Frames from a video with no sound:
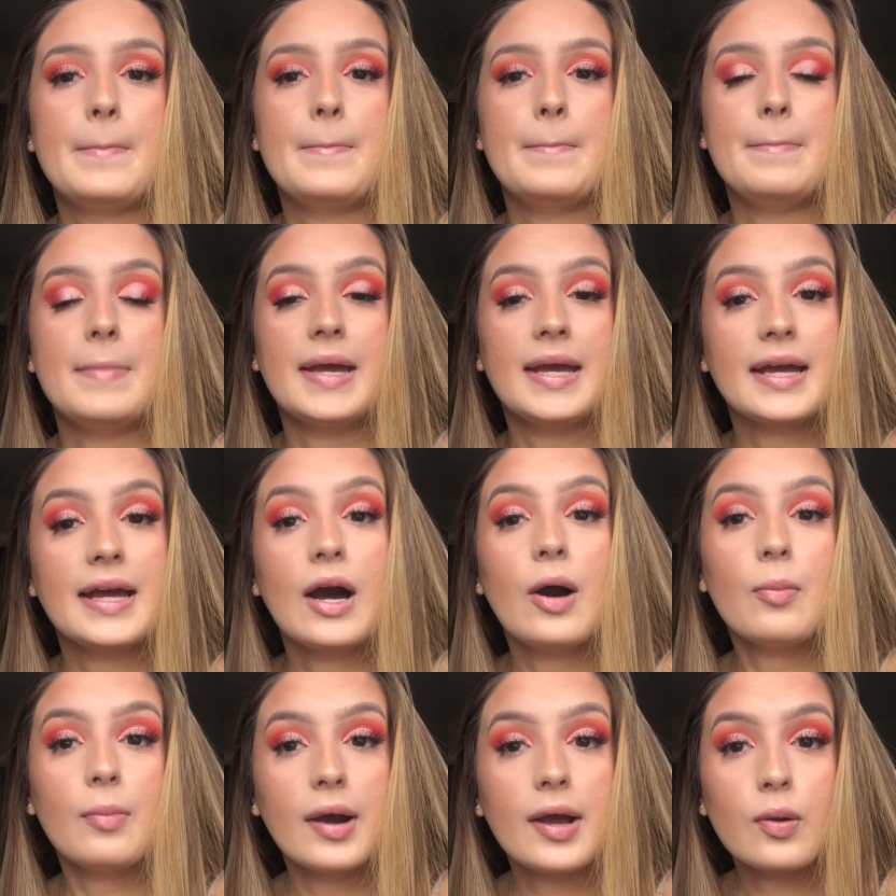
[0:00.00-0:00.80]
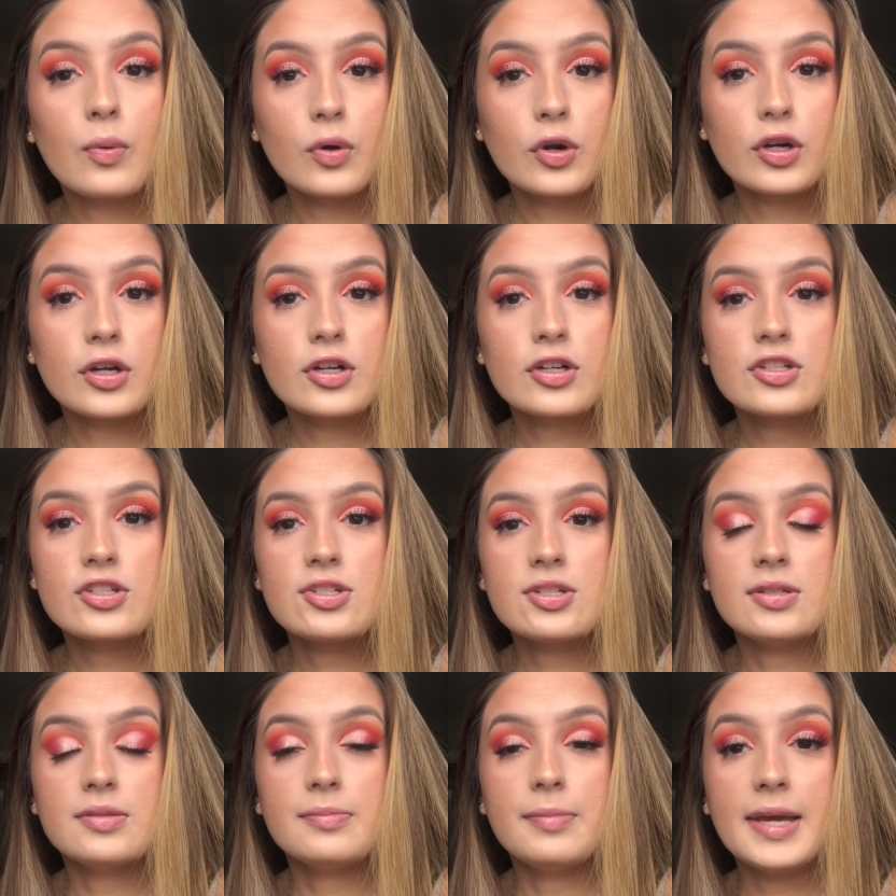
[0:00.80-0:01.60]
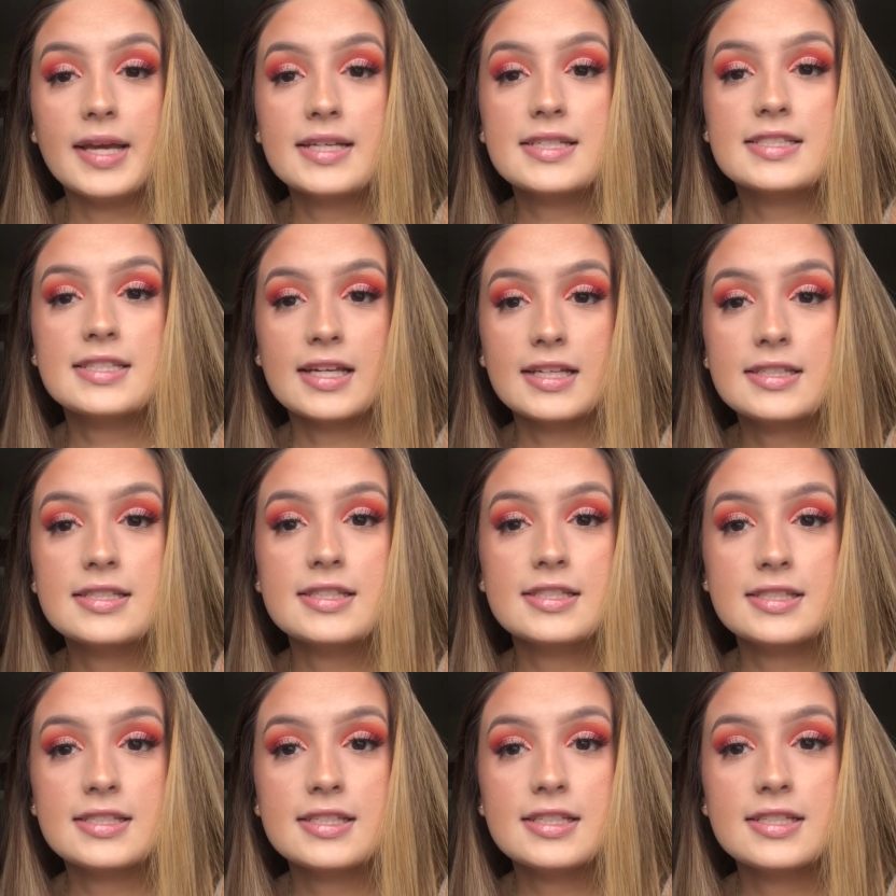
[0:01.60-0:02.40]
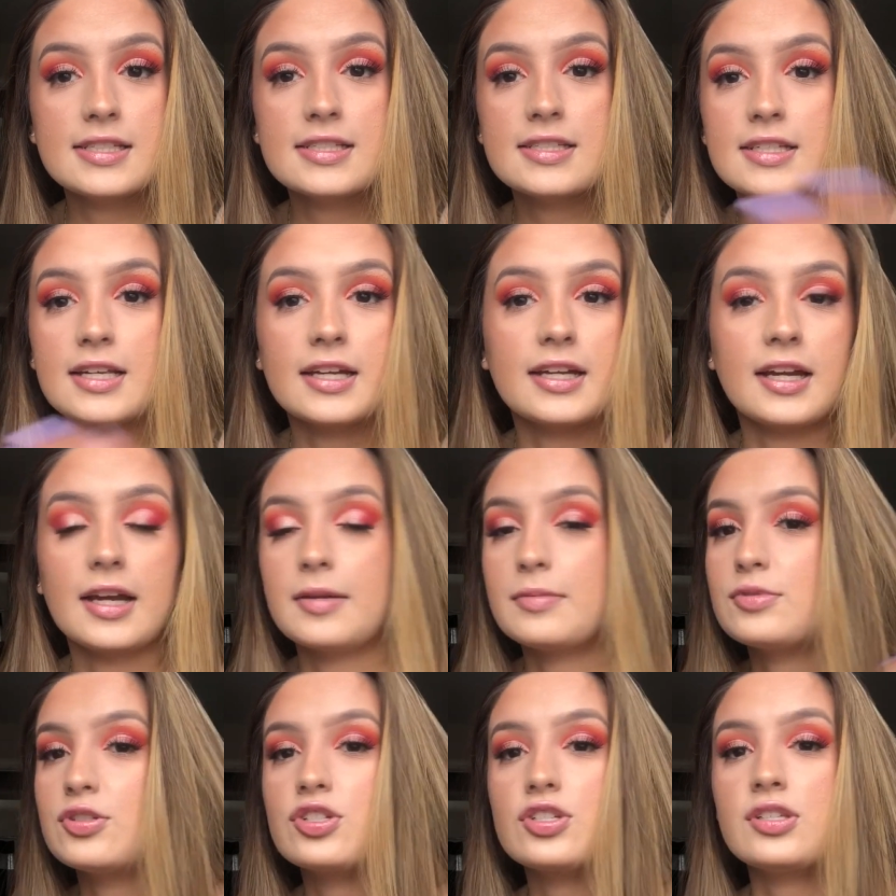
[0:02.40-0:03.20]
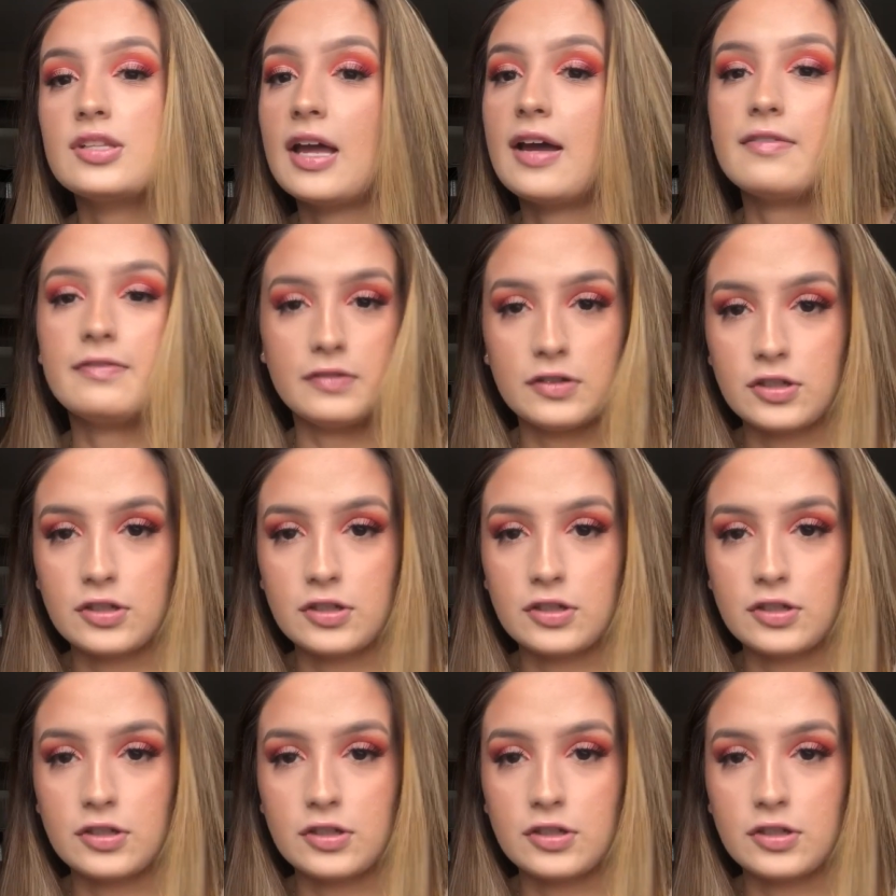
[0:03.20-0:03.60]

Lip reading: make out my words and make sentences. Like, I'm just not